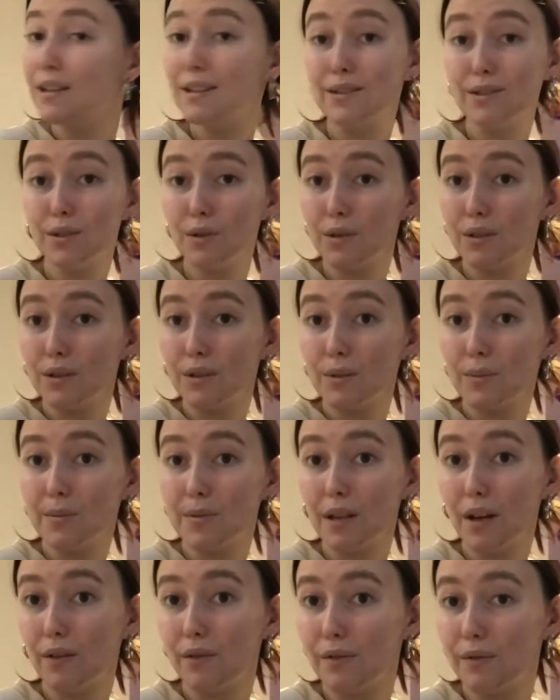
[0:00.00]
Talking to
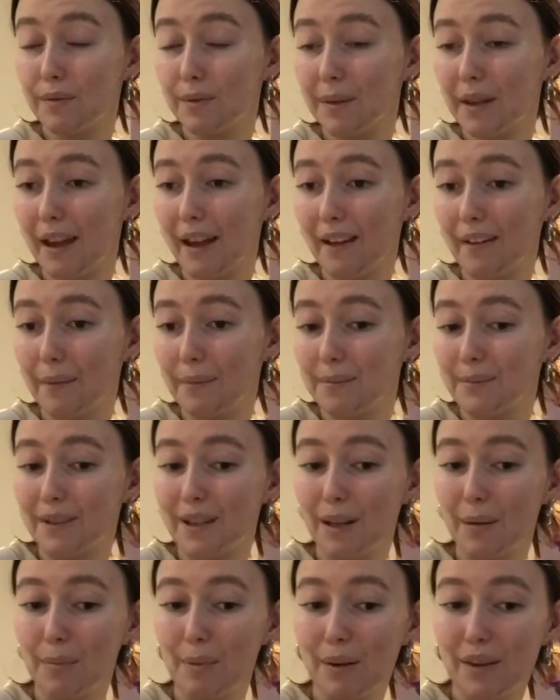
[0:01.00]
himself. Oh yeah, I'm
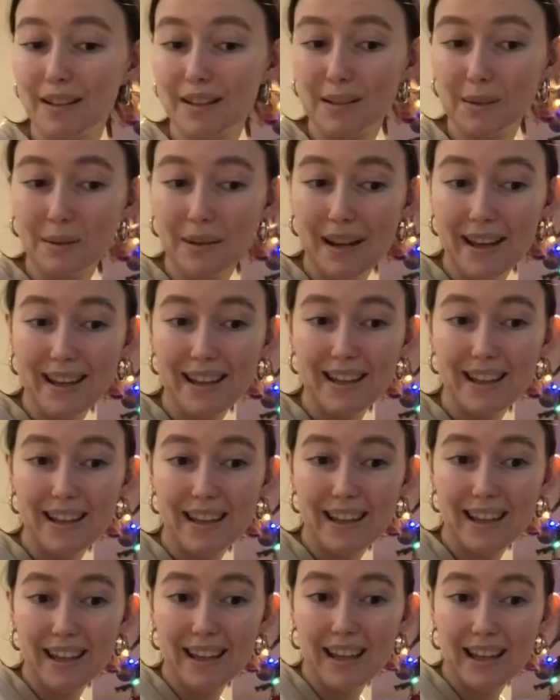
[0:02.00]
gonna put this away
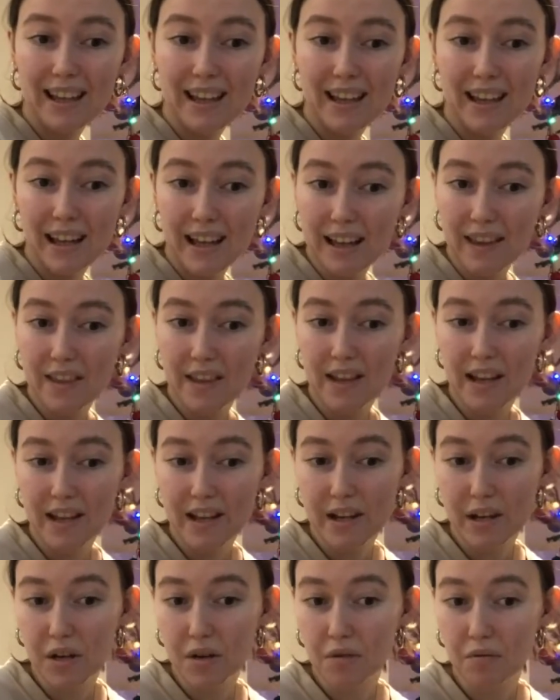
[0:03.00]
and
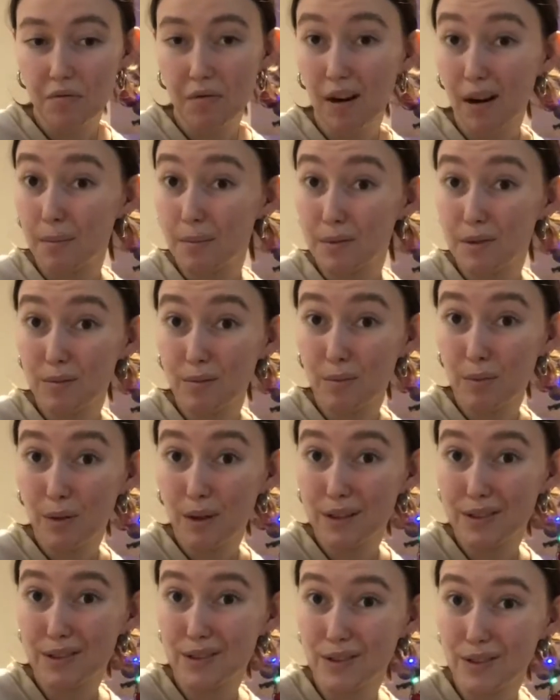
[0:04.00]
then wrap some
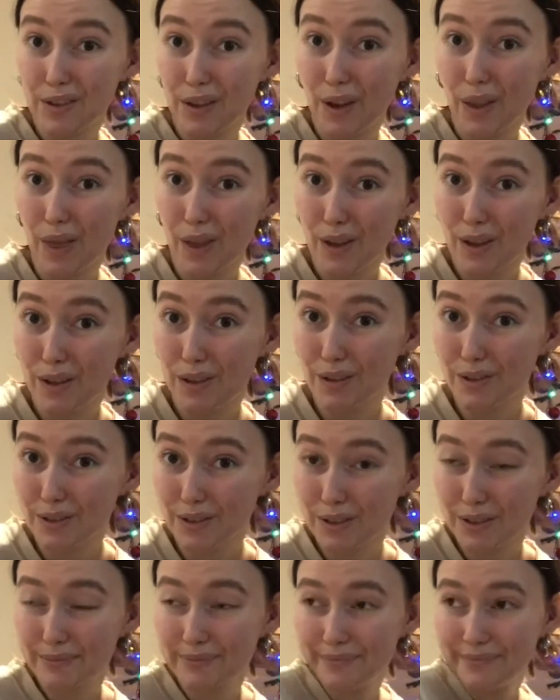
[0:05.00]
presents, I
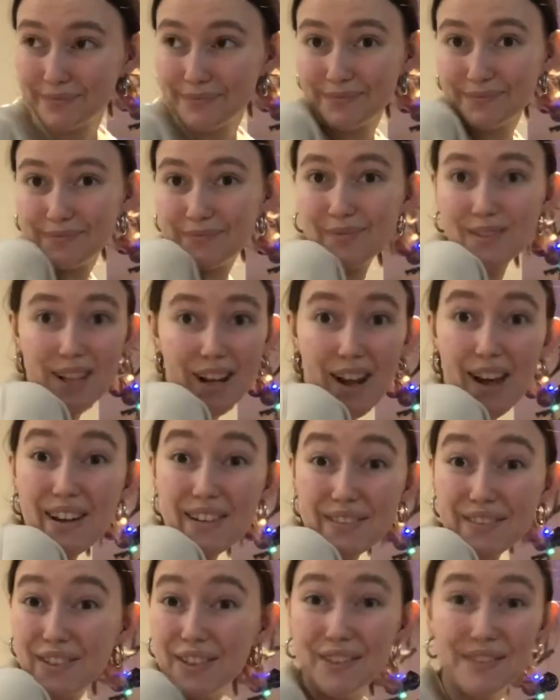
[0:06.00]
think.
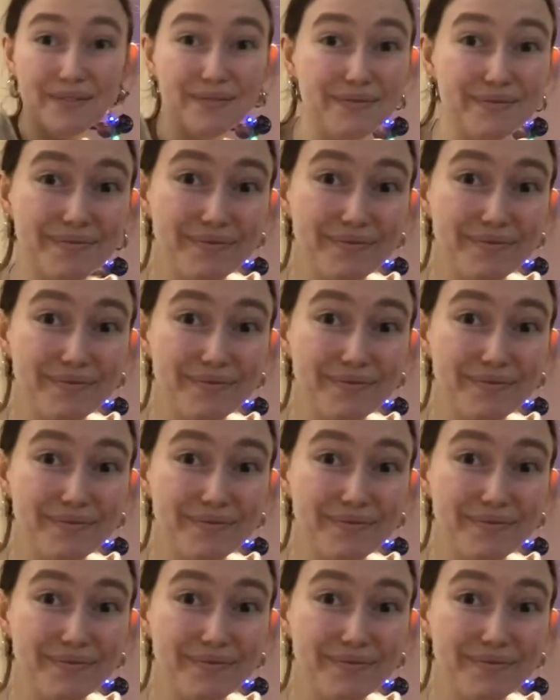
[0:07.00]
Delightful.